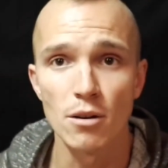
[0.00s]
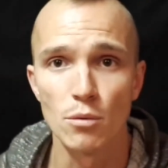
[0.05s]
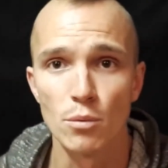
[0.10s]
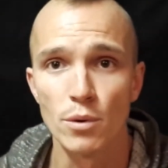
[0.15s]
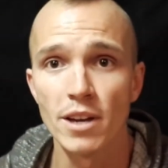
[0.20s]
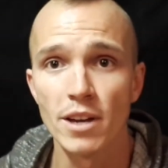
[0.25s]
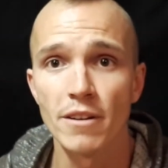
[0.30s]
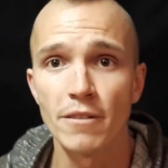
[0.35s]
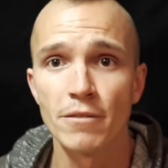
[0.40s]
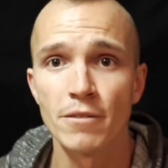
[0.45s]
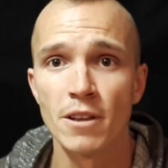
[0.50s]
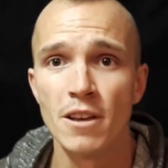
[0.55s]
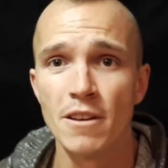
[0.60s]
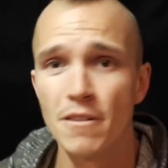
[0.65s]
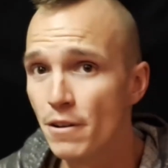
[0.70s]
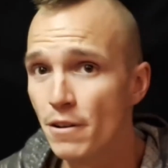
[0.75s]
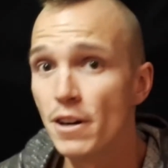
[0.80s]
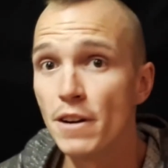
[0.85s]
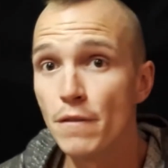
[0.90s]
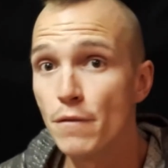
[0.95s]
we have
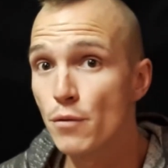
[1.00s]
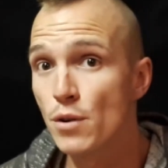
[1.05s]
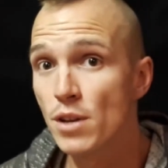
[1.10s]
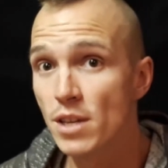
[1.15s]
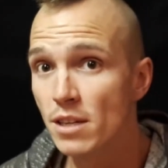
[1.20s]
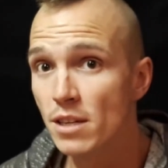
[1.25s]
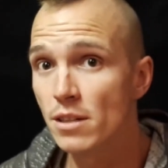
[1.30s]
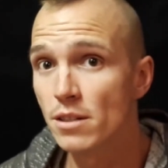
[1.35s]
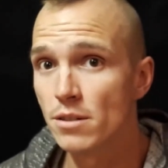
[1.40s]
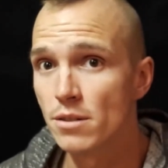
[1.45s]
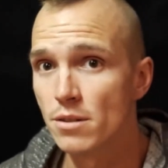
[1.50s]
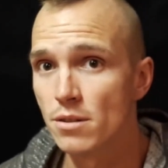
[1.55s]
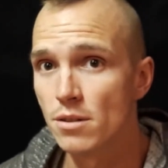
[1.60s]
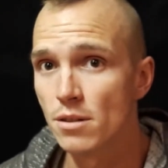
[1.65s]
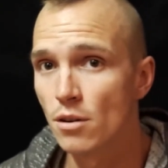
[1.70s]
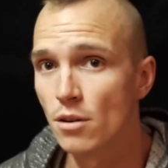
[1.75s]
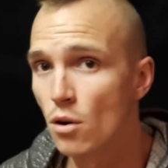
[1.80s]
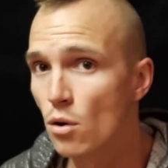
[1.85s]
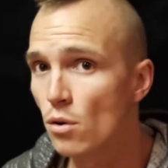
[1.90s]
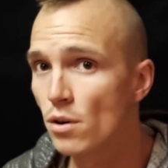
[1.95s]
33 years,
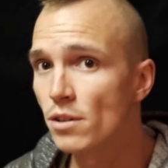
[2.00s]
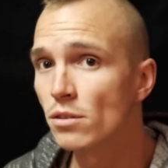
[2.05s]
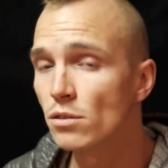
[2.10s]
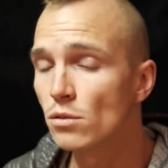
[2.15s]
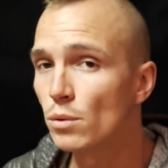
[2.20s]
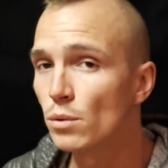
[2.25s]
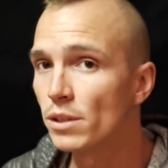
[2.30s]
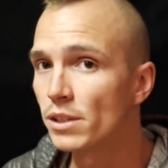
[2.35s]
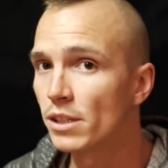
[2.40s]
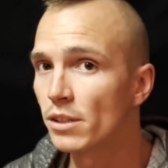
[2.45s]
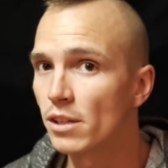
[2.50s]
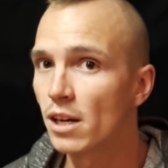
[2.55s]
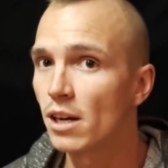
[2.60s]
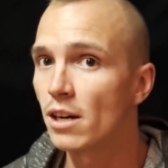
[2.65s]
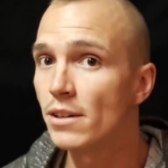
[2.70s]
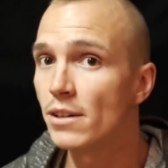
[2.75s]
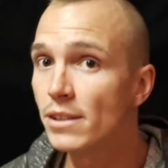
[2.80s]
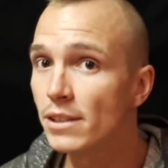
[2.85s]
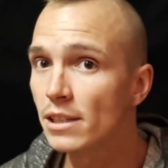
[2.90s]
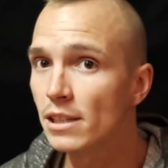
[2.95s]
according to what they're
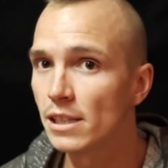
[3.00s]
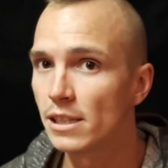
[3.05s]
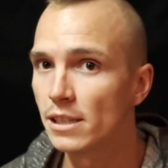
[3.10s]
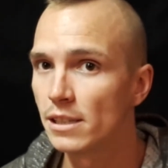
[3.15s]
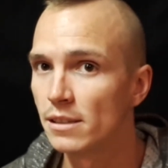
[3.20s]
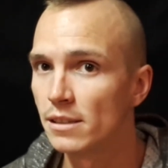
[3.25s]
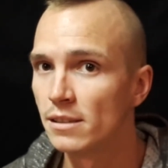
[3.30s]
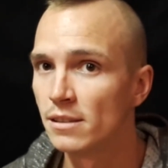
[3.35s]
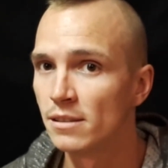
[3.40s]
currently